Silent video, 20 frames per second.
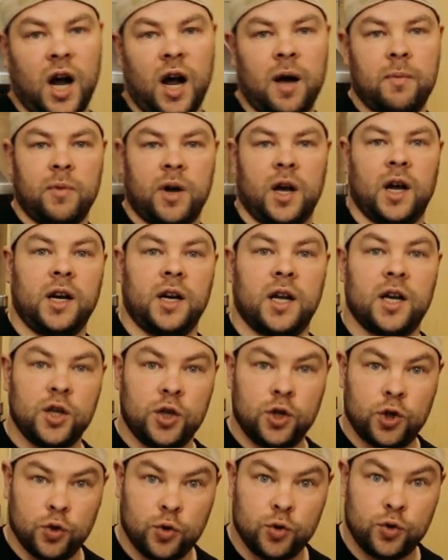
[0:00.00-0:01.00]
I'm gonna
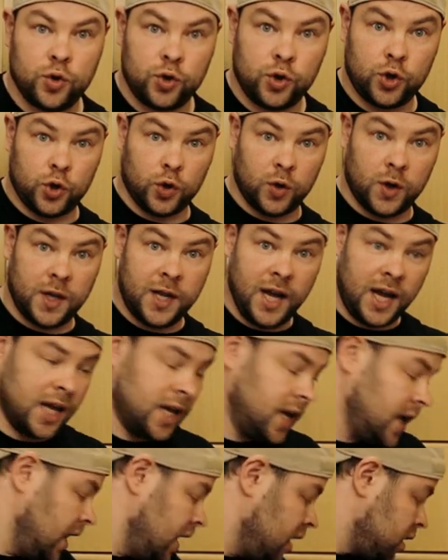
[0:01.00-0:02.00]
use
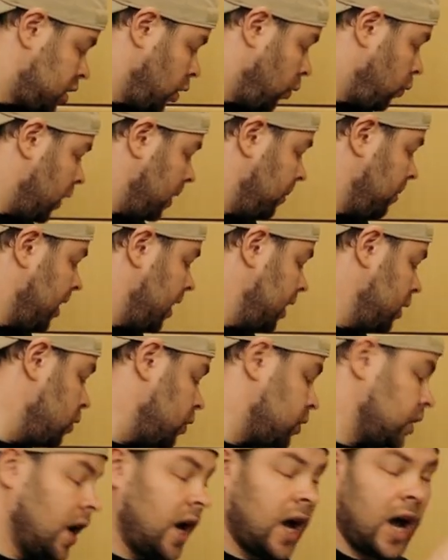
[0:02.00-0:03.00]
today. So what I'm gonna
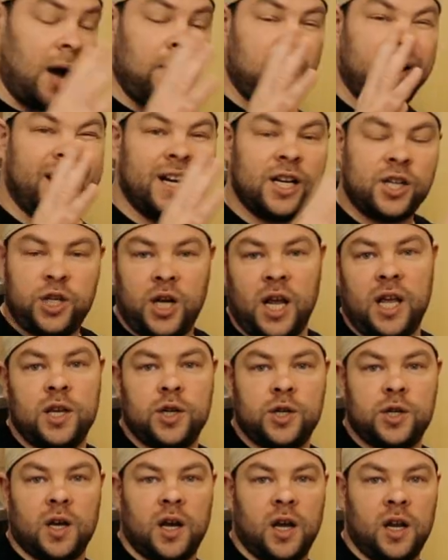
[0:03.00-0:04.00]
use, I'm gonna
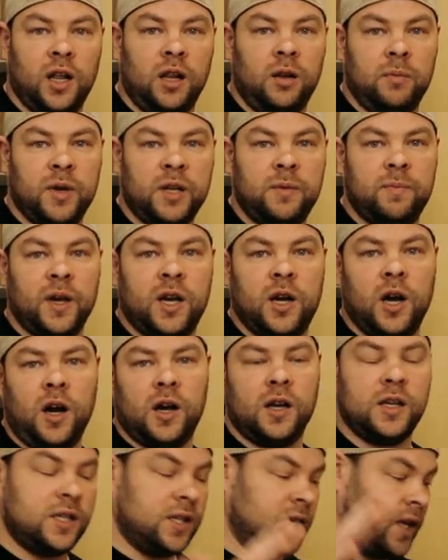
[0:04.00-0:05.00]
change a little bit
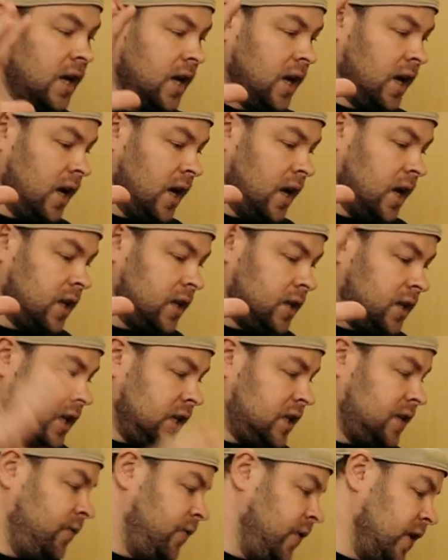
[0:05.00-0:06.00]
because
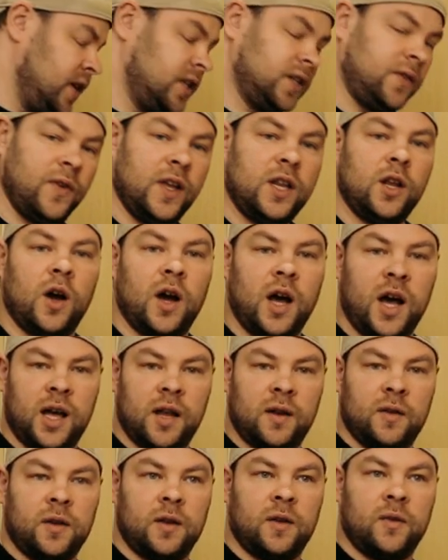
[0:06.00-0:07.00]
this first video,
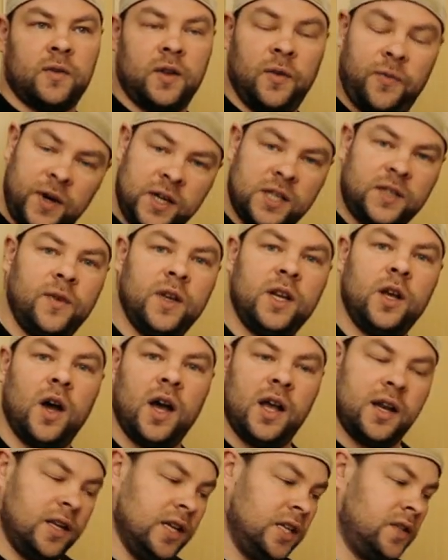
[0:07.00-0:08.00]
the first video
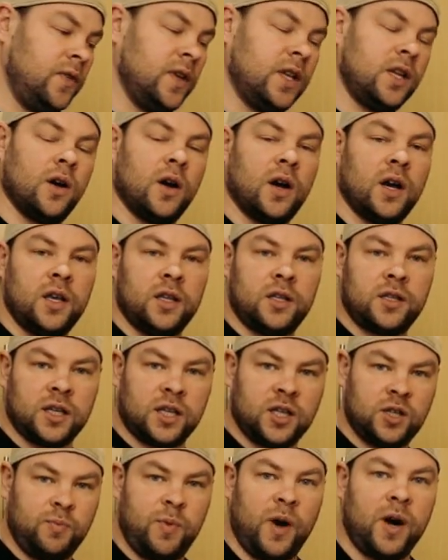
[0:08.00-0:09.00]
and this video, it's
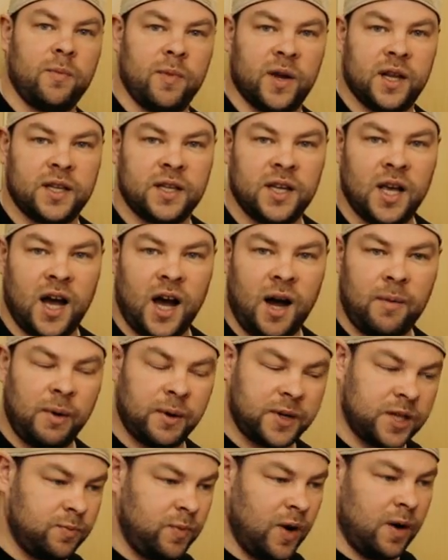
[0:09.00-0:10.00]
experiment. Yeah, I'm
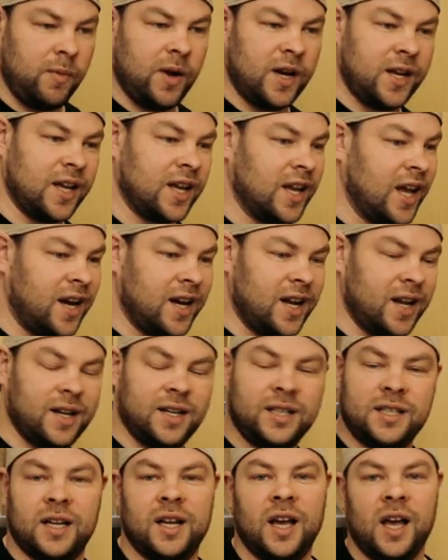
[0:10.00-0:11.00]
experimenting. And
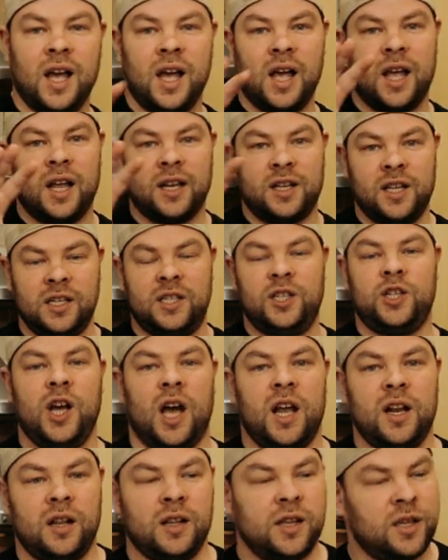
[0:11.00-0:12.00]
listen, this
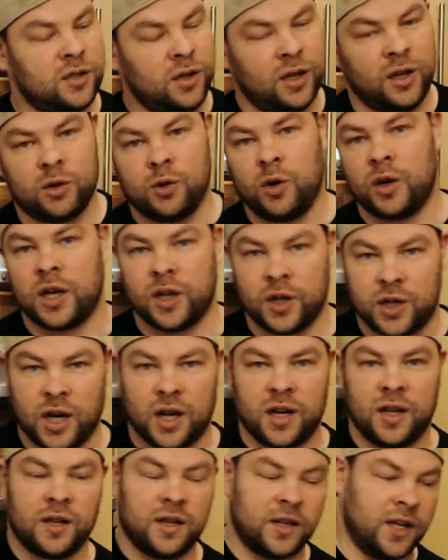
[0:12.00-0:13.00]
channel is not a cooking
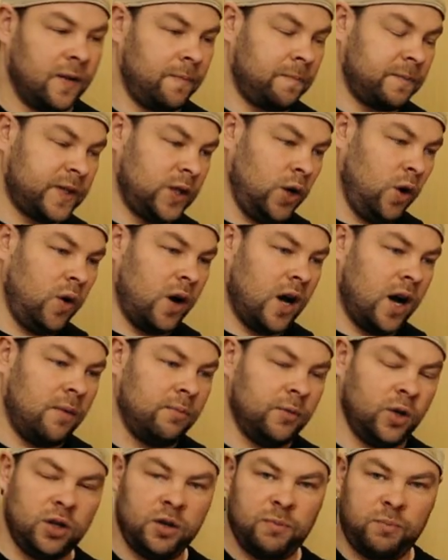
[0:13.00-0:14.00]
channel. Yeah, so
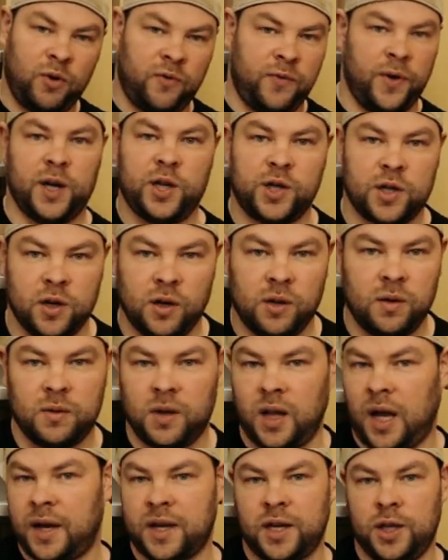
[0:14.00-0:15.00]
I'm not a professional
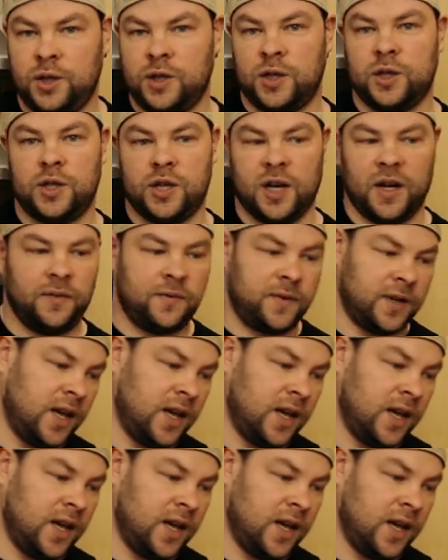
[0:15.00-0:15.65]
like kitchen chef.